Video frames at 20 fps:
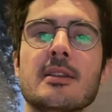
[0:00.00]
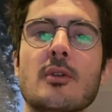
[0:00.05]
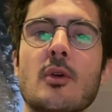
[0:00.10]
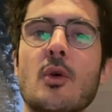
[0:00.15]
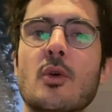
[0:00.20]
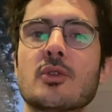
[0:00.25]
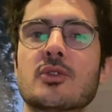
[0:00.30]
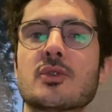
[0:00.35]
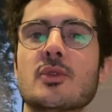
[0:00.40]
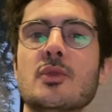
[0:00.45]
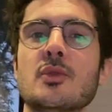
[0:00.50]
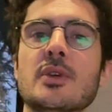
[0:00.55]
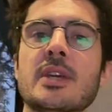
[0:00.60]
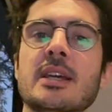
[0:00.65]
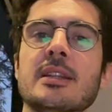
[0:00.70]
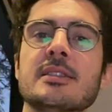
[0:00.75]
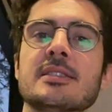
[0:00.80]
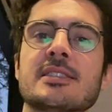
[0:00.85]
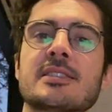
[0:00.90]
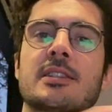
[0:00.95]
also you
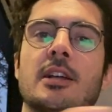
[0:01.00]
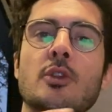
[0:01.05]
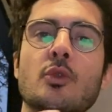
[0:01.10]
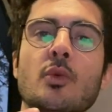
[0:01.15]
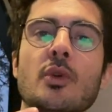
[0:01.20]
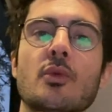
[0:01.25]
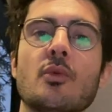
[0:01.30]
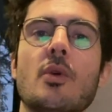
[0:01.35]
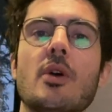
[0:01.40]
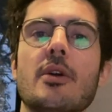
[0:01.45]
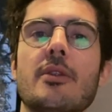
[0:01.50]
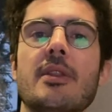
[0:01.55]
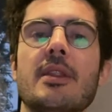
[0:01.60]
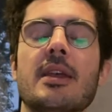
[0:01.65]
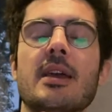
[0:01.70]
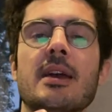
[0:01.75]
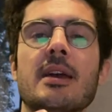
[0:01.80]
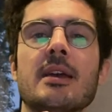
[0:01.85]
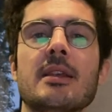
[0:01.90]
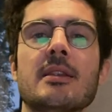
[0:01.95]
can start with one
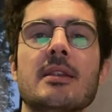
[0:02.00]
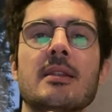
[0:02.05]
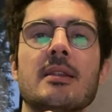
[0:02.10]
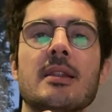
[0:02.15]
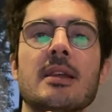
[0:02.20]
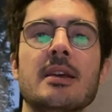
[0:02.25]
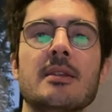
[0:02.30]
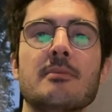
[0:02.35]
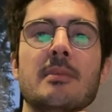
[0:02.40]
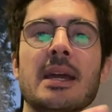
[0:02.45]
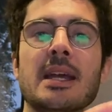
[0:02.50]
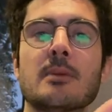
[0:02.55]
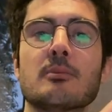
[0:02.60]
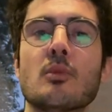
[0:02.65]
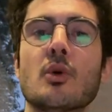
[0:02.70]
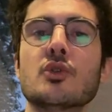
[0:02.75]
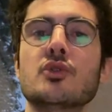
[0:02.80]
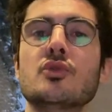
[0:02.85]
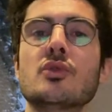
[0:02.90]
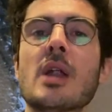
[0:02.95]
and, and make
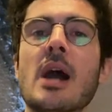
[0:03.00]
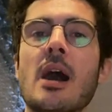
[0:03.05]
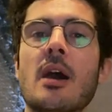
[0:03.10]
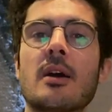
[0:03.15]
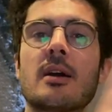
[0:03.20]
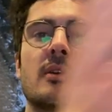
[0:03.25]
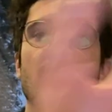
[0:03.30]
modular,